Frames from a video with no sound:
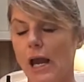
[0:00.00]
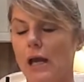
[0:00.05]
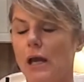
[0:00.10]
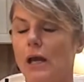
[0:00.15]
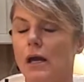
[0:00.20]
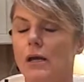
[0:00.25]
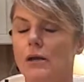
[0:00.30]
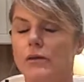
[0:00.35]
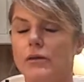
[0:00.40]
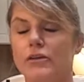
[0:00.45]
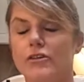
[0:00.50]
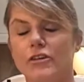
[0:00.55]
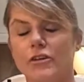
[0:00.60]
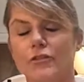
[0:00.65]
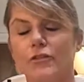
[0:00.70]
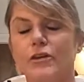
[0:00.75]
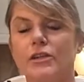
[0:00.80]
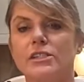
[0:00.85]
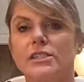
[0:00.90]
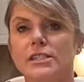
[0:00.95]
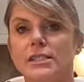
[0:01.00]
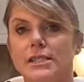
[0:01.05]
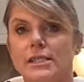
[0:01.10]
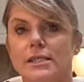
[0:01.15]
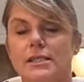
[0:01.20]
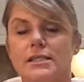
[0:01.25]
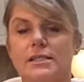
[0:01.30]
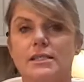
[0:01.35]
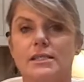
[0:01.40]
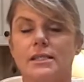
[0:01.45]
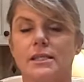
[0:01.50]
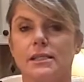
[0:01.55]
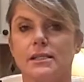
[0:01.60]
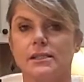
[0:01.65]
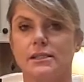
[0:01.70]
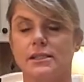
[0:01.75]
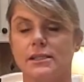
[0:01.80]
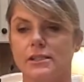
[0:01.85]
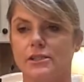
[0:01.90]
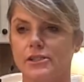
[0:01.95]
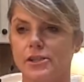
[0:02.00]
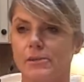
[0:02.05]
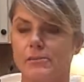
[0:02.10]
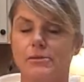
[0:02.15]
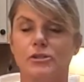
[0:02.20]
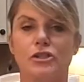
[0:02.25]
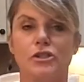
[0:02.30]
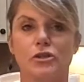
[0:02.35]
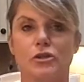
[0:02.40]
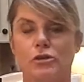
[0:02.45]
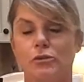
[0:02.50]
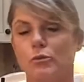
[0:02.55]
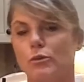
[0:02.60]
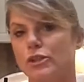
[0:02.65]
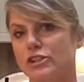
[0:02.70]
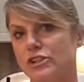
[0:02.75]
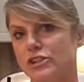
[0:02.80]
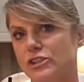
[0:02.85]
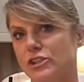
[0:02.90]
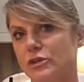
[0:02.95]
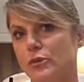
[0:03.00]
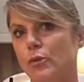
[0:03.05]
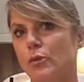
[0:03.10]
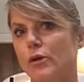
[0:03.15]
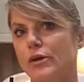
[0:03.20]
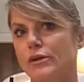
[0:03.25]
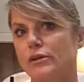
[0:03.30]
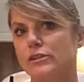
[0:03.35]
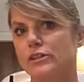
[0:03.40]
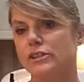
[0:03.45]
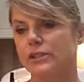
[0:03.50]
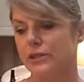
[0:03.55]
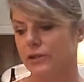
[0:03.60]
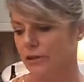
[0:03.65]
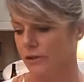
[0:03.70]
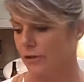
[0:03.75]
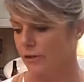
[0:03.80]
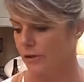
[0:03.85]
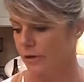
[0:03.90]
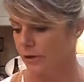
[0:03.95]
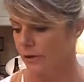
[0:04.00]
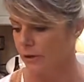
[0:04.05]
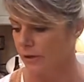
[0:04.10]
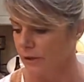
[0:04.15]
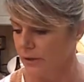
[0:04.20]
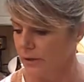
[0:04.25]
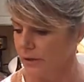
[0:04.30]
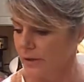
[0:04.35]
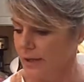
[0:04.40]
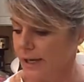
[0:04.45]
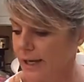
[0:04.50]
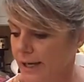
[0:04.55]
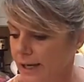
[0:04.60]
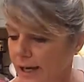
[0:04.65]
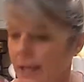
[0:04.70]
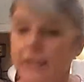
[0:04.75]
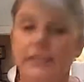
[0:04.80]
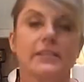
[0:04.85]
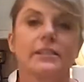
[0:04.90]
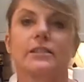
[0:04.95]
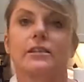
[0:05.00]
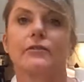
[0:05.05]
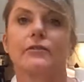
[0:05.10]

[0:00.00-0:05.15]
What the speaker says: And the difference is the temperature at which the oil is going to cook. it has a